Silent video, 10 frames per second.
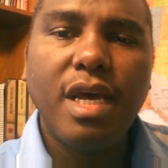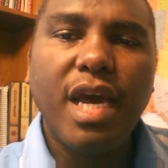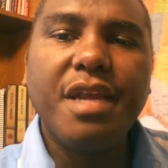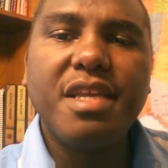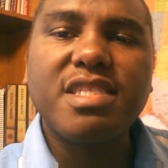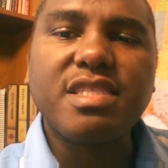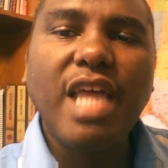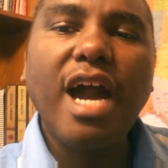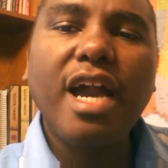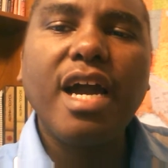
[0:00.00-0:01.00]
And he
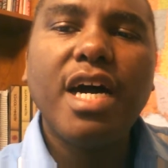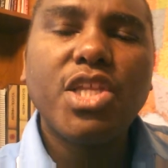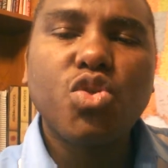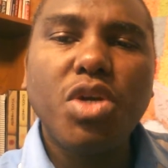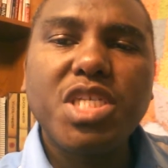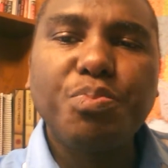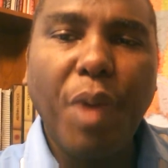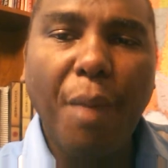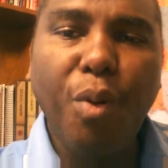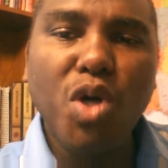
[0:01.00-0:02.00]
stuck to his
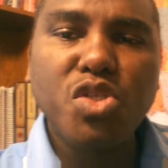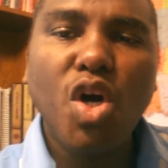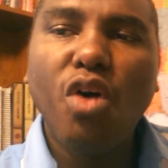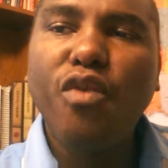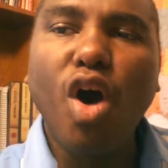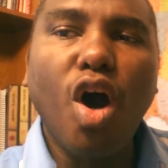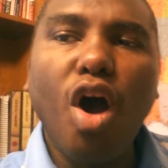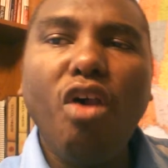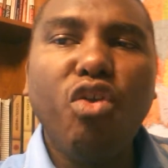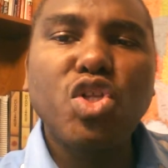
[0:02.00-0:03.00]
purpose for
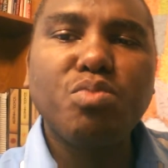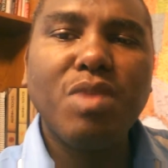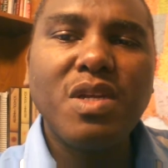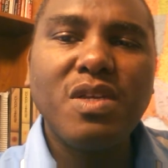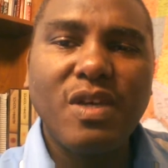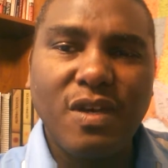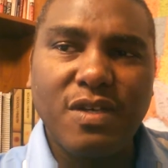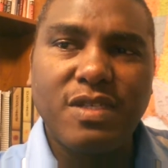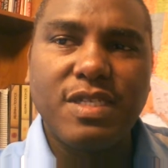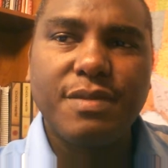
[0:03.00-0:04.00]
all those many
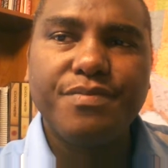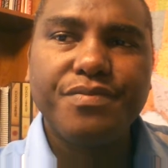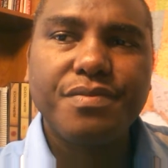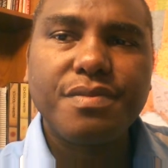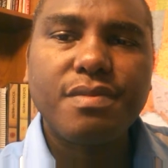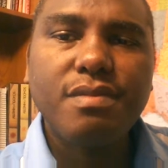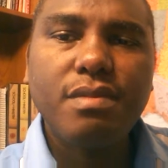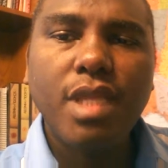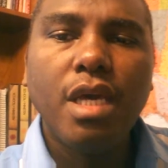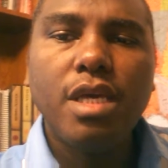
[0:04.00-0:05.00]
years.
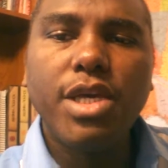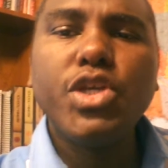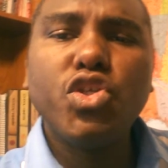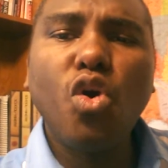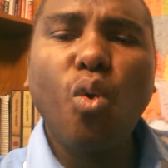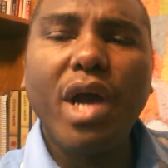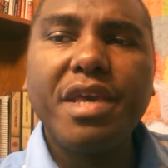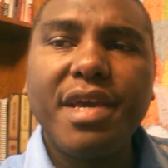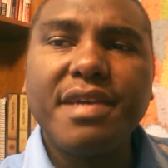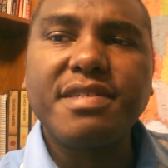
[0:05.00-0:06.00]
He knew why
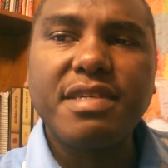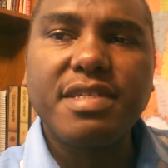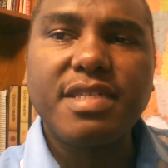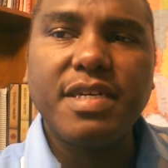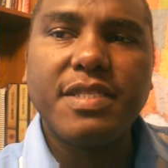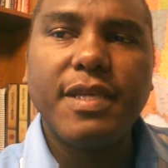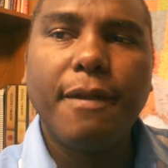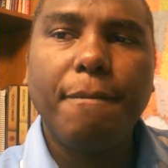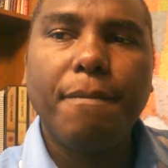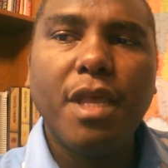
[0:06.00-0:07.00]
he existed.
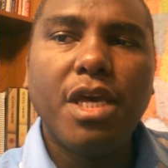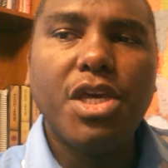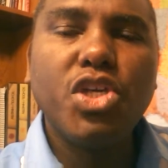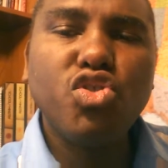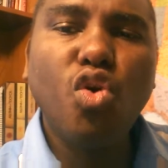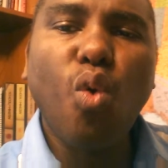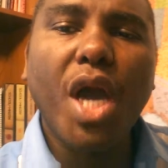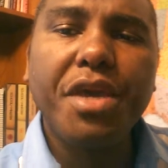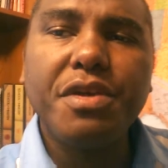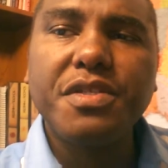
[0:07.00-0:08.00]
He knew
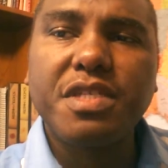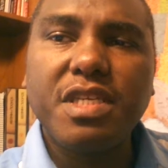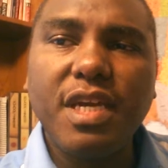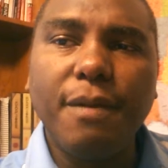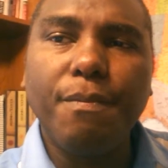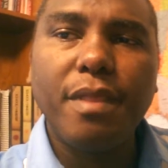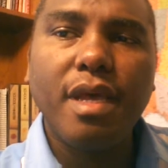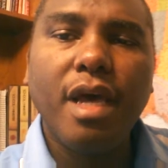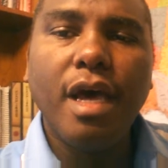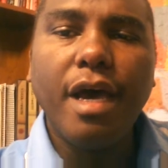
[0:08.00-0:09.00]
why he is here.
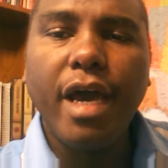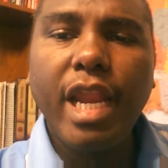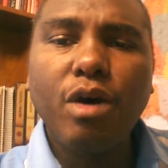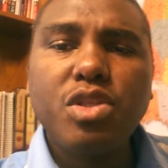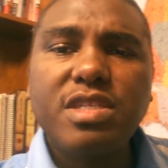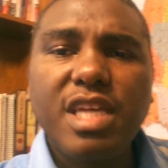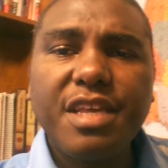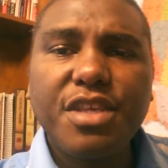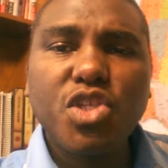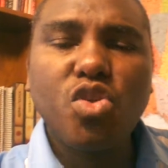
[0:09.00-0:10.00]
And I want to say
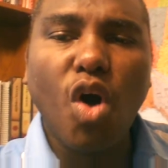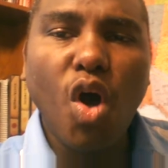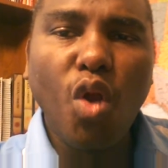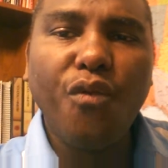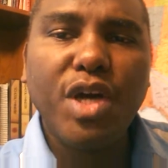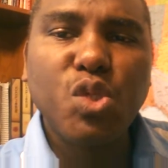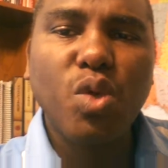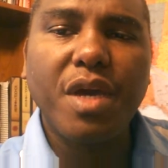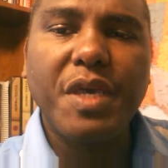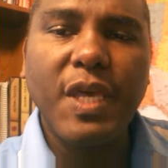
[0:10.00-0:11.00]
this to all of us
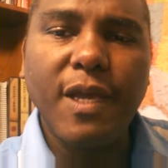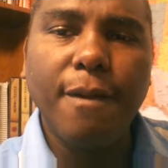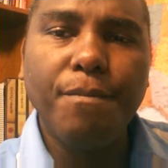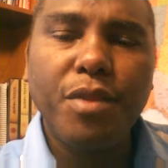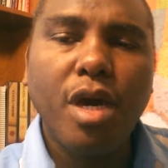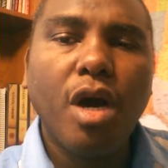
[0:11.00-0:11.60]
who are here.